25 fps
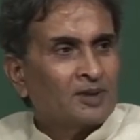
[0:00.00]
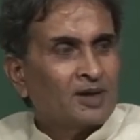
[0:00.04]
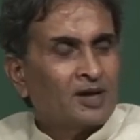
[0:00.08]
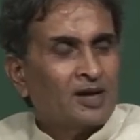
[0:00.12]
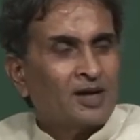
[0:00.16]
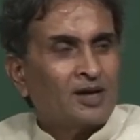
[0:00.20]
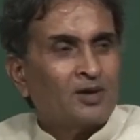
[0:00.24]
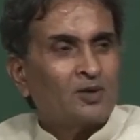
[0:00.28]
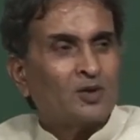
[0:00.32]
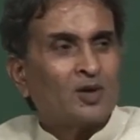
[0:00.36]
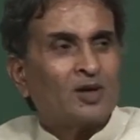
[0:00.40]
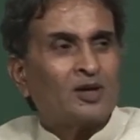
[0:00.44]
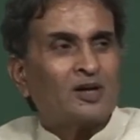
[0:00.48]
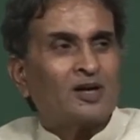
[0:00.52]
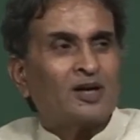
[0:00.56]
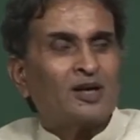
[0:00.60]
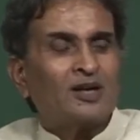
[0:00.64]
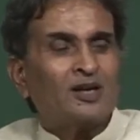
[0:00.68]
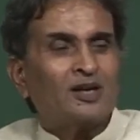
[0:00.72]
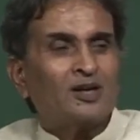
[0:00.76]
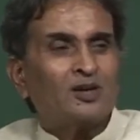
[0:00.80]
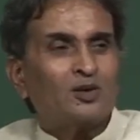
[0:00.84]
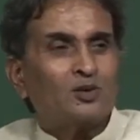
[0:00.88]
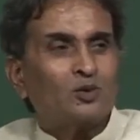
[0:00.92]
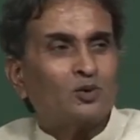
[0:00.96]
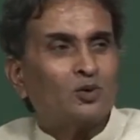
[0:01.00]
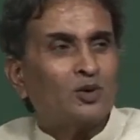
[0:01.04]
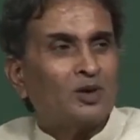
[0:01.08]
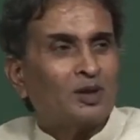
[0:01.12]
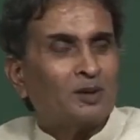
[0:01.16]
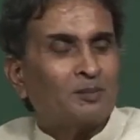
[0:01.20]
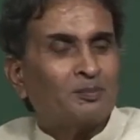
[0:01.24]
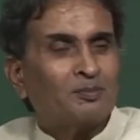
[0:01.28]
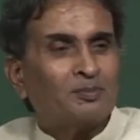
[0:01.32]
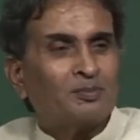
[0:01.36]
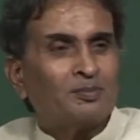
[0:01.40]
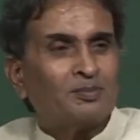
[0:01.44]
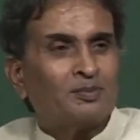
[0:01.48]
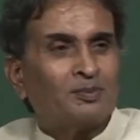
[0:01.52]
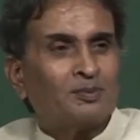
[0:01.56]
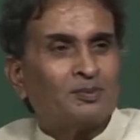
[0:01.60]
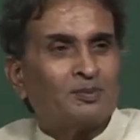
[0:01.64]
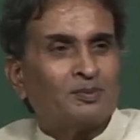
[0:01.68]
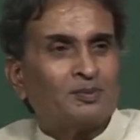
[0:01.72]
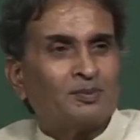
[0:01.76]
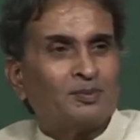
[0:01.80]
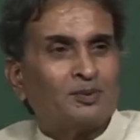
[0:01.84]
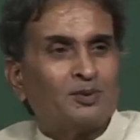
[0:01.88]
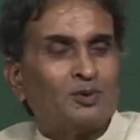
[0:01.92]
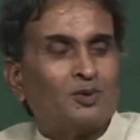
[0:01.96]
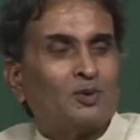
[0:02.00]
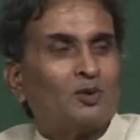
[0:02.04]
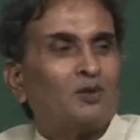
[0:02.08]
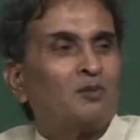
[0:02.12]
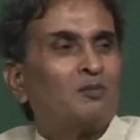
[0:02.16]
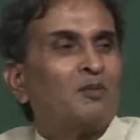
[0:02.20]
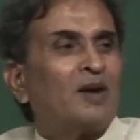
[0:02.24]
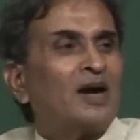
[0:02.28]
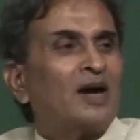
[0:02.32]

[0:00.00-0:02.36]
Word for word: Here you are creating two nips. You do not